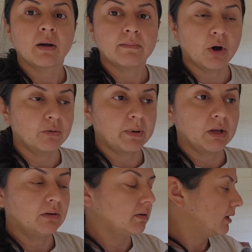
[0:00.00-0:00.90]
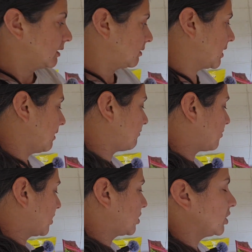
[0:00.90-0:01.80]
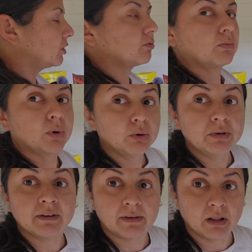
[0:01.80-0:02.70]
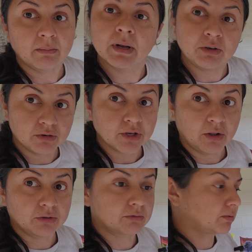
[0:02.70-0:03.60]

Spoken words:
Bone meal, okay, for a good root development. You saw those